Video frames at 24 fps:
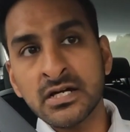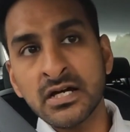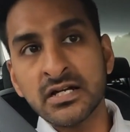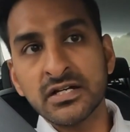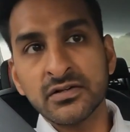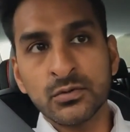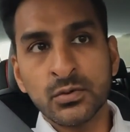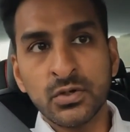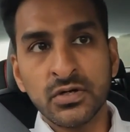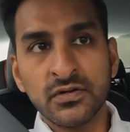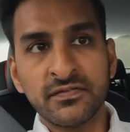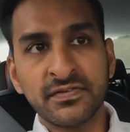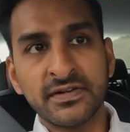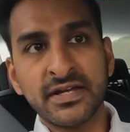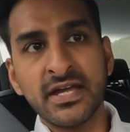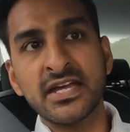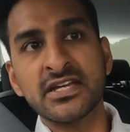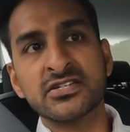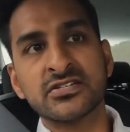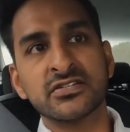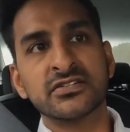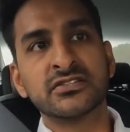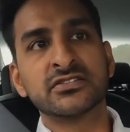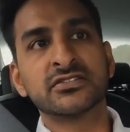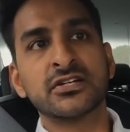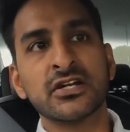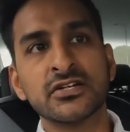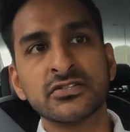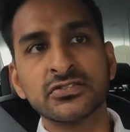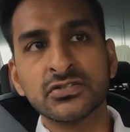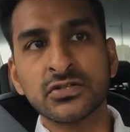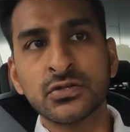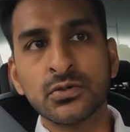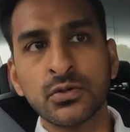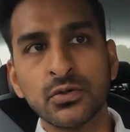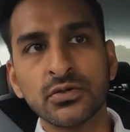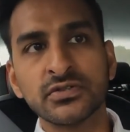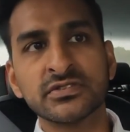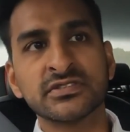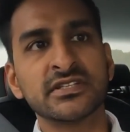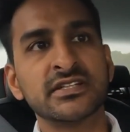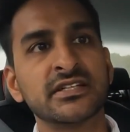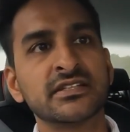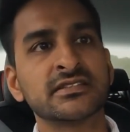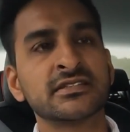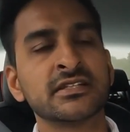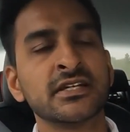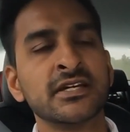kind of qualifications, going to
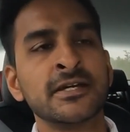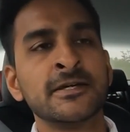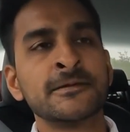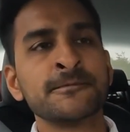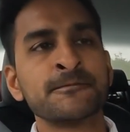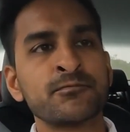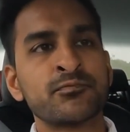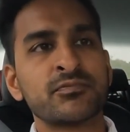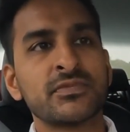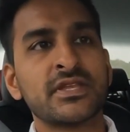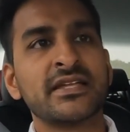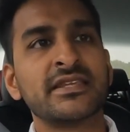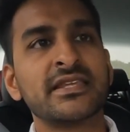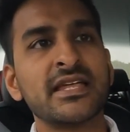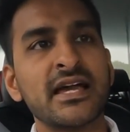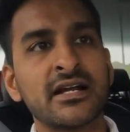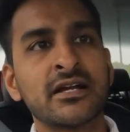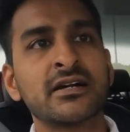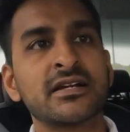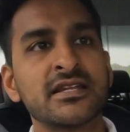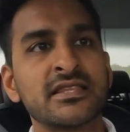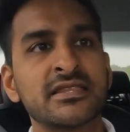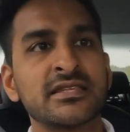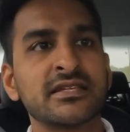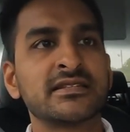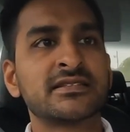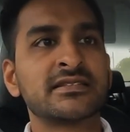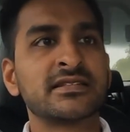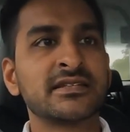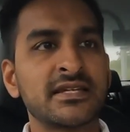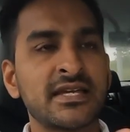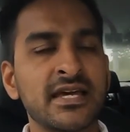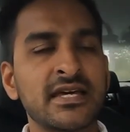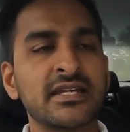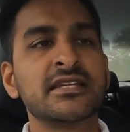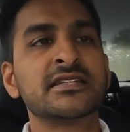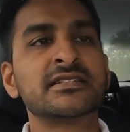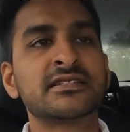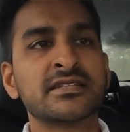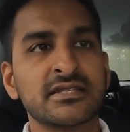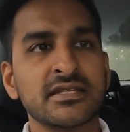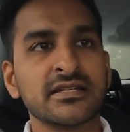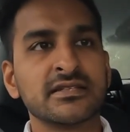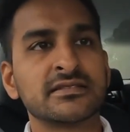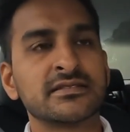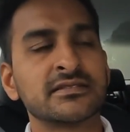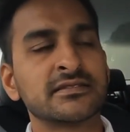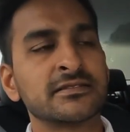courses and that kind of thing to get into
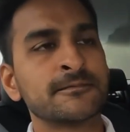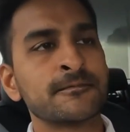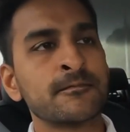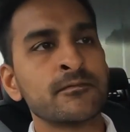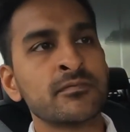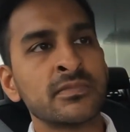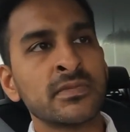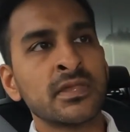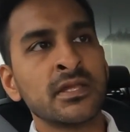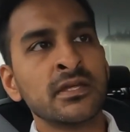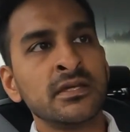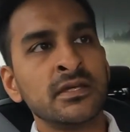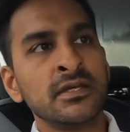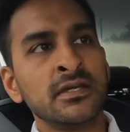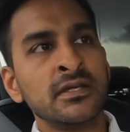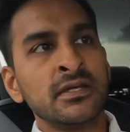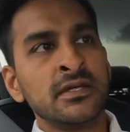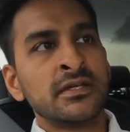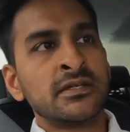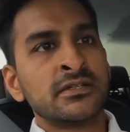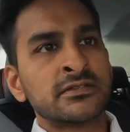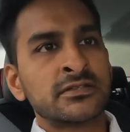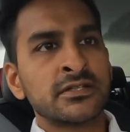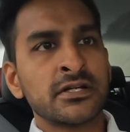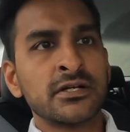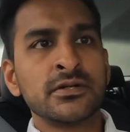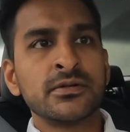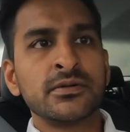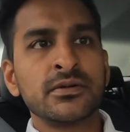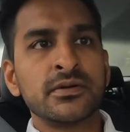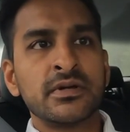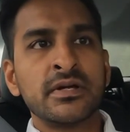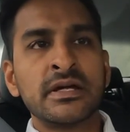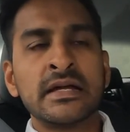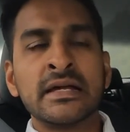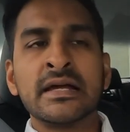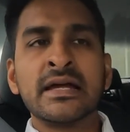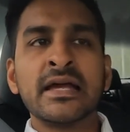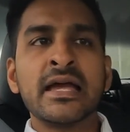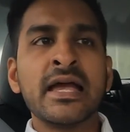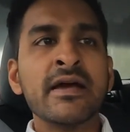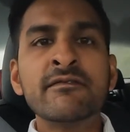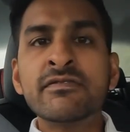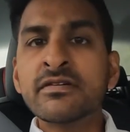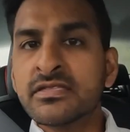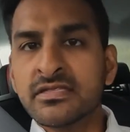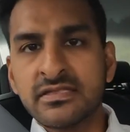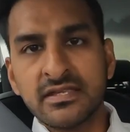this. So
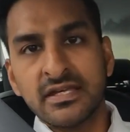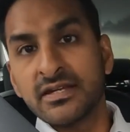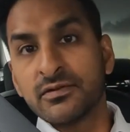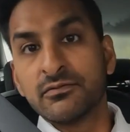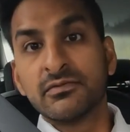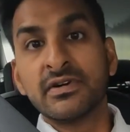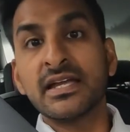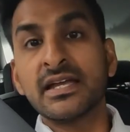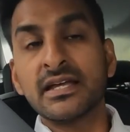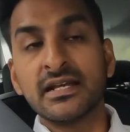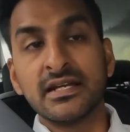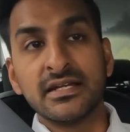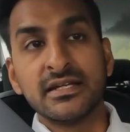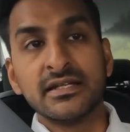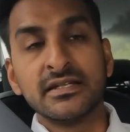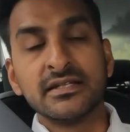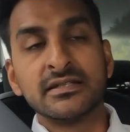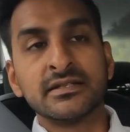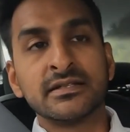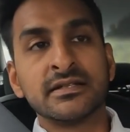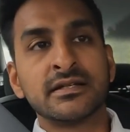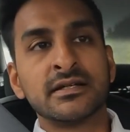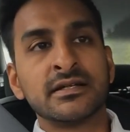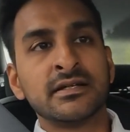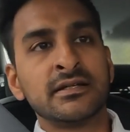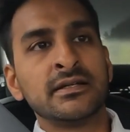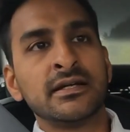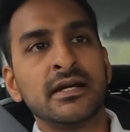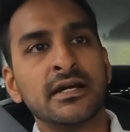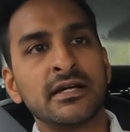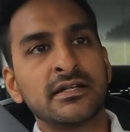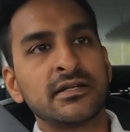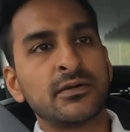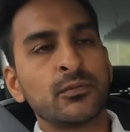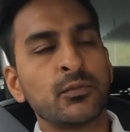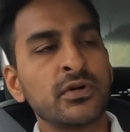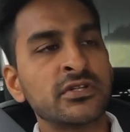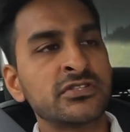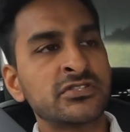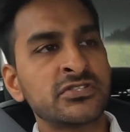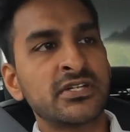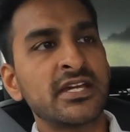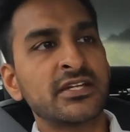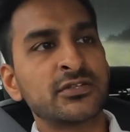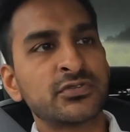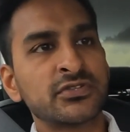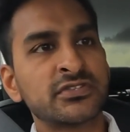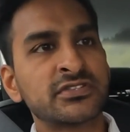everything really, once
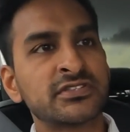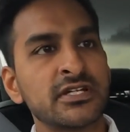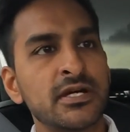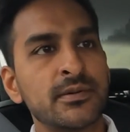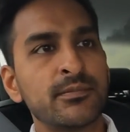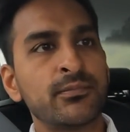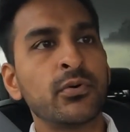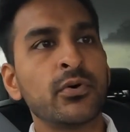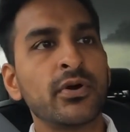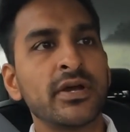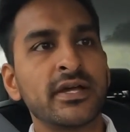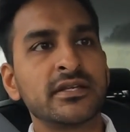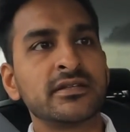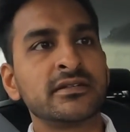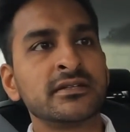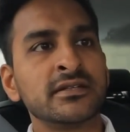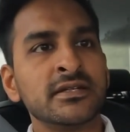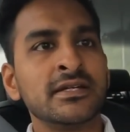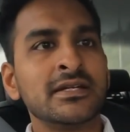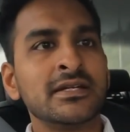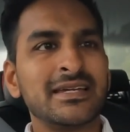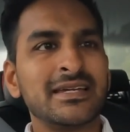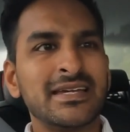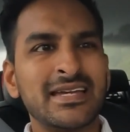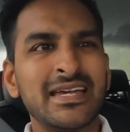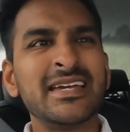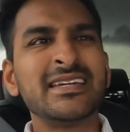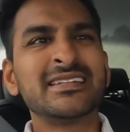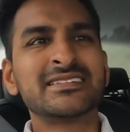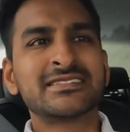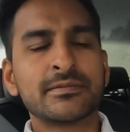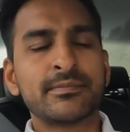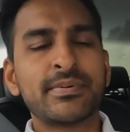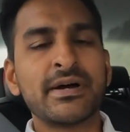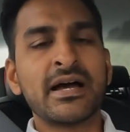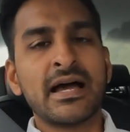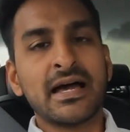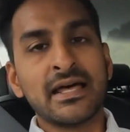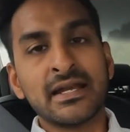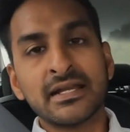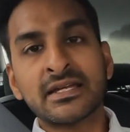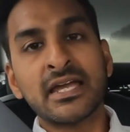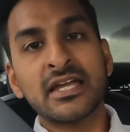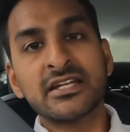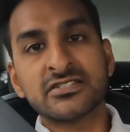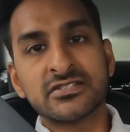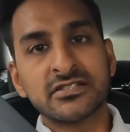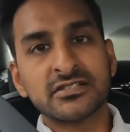you get to a certain point, is about
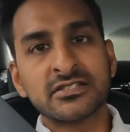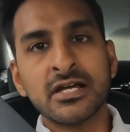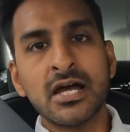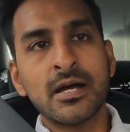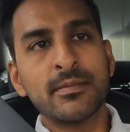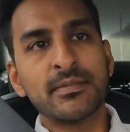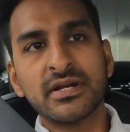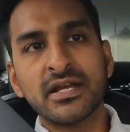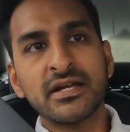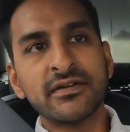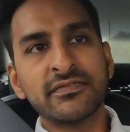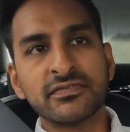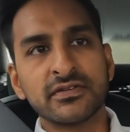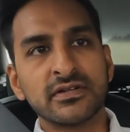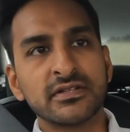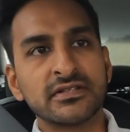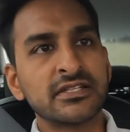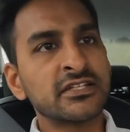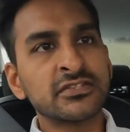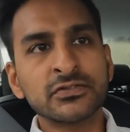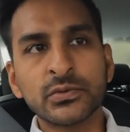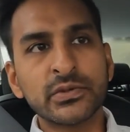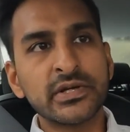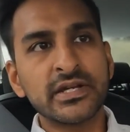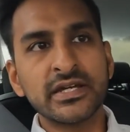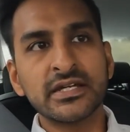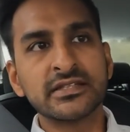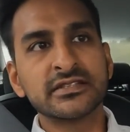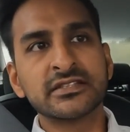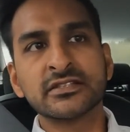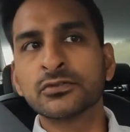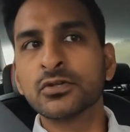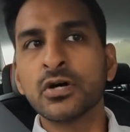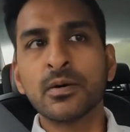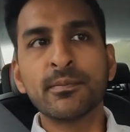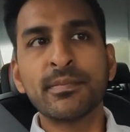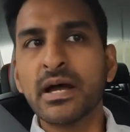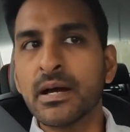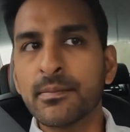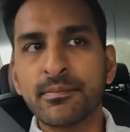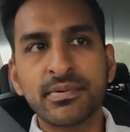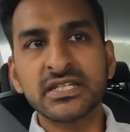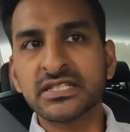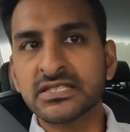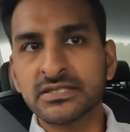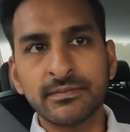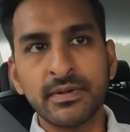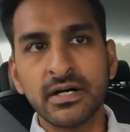allocation of time and effort. That's all it is. It's not about
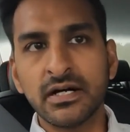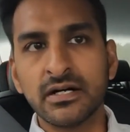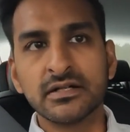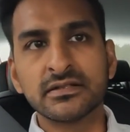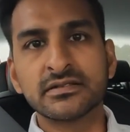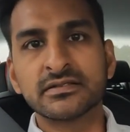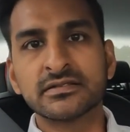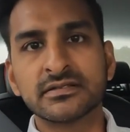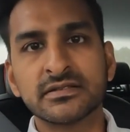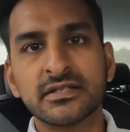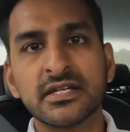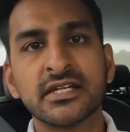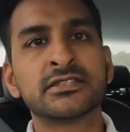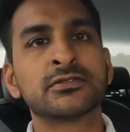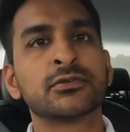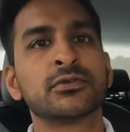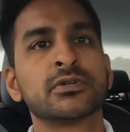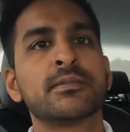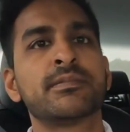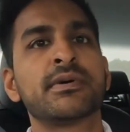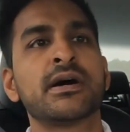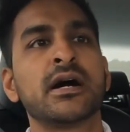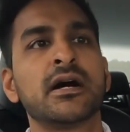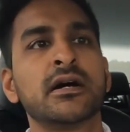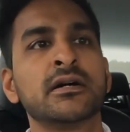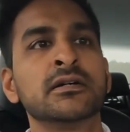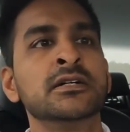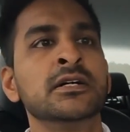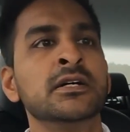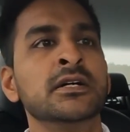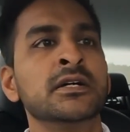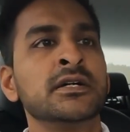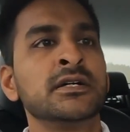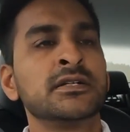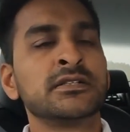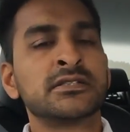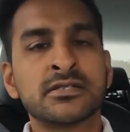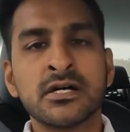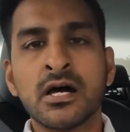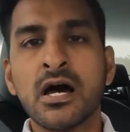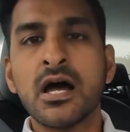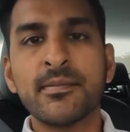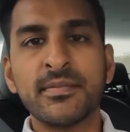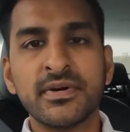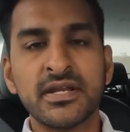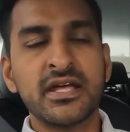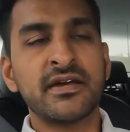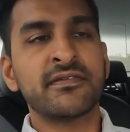being smart. It's all about
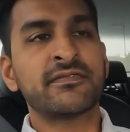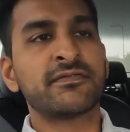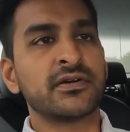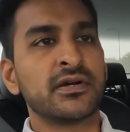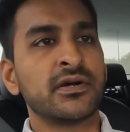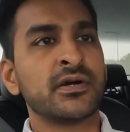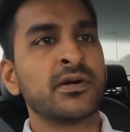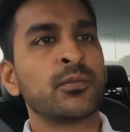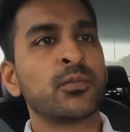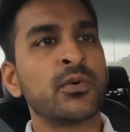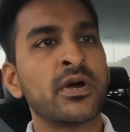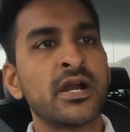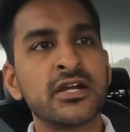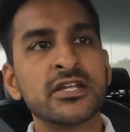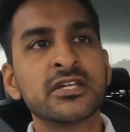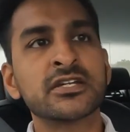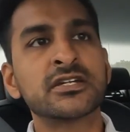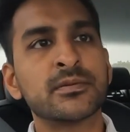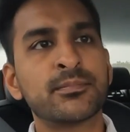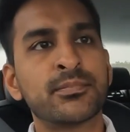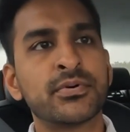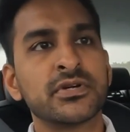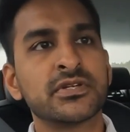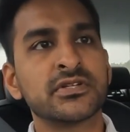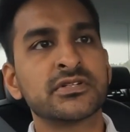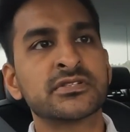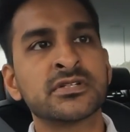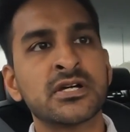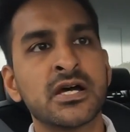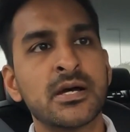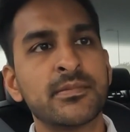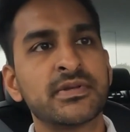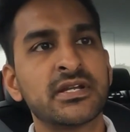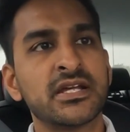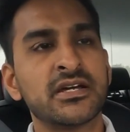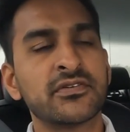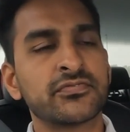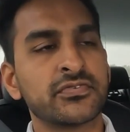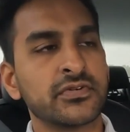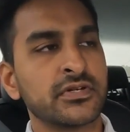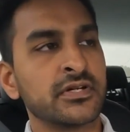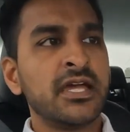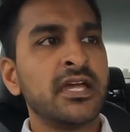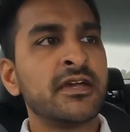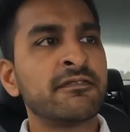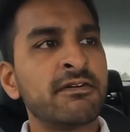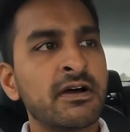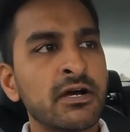time and effort. Where are you going to put your time and
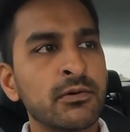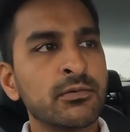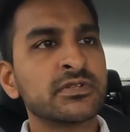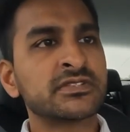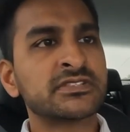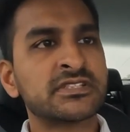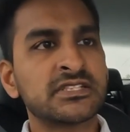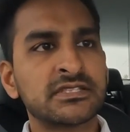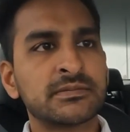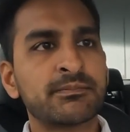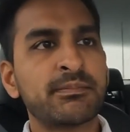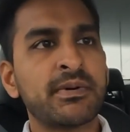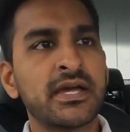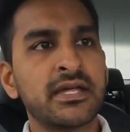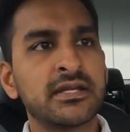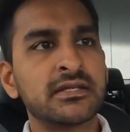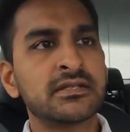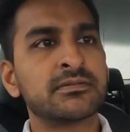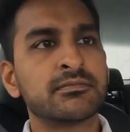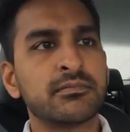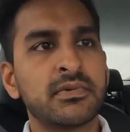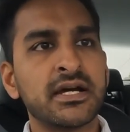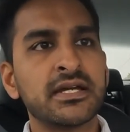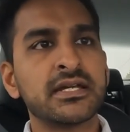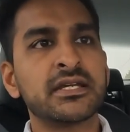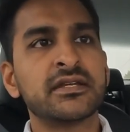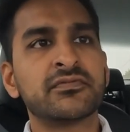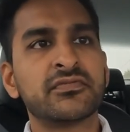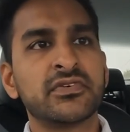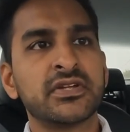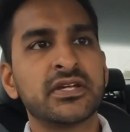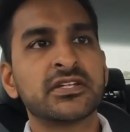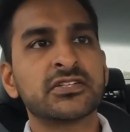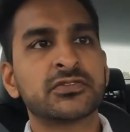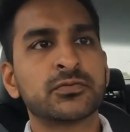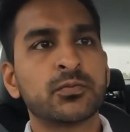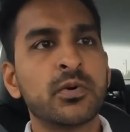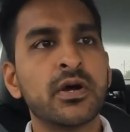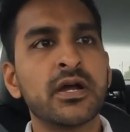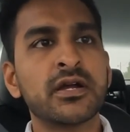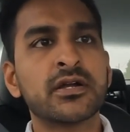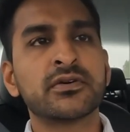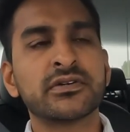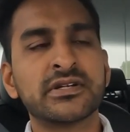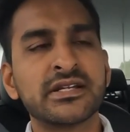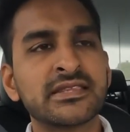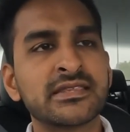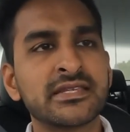effort? If I was to spend my evenings
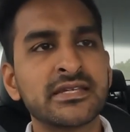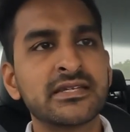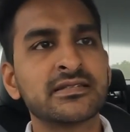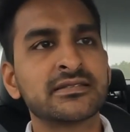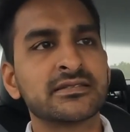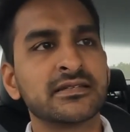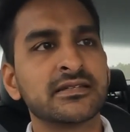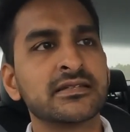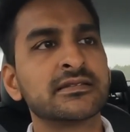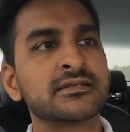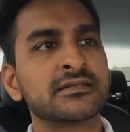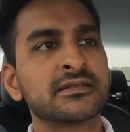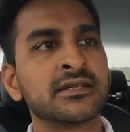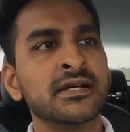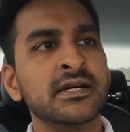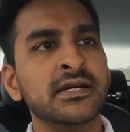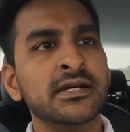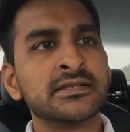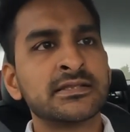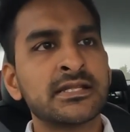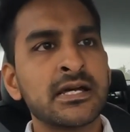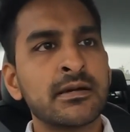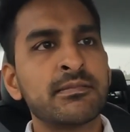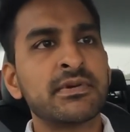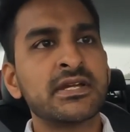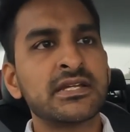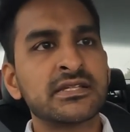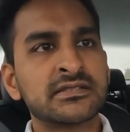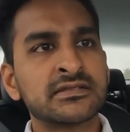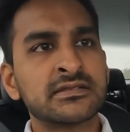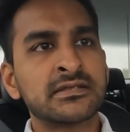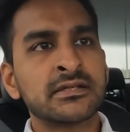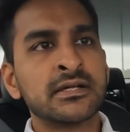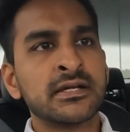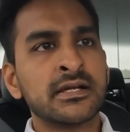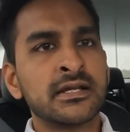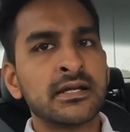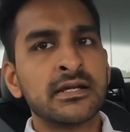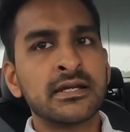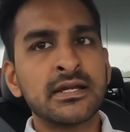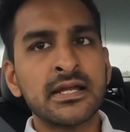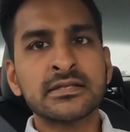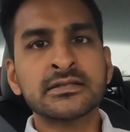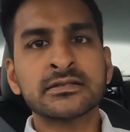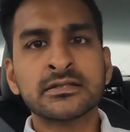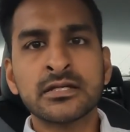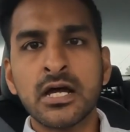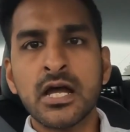working on a thesis, that means
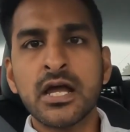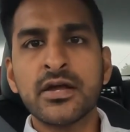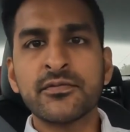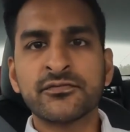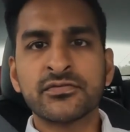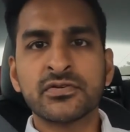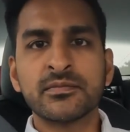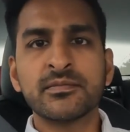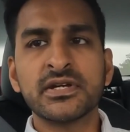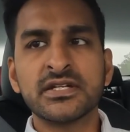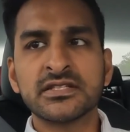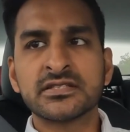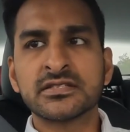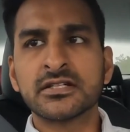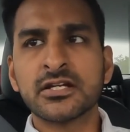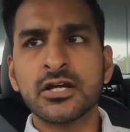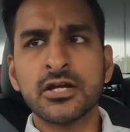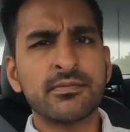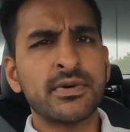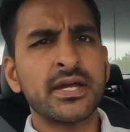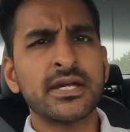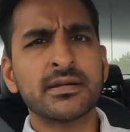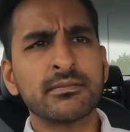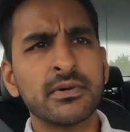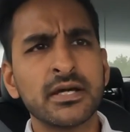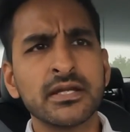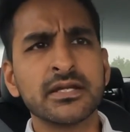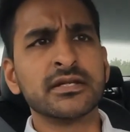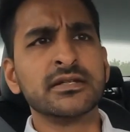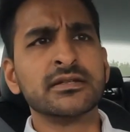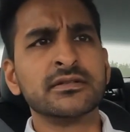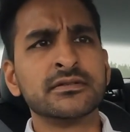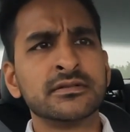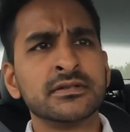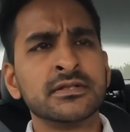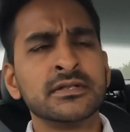less time for me to go make money.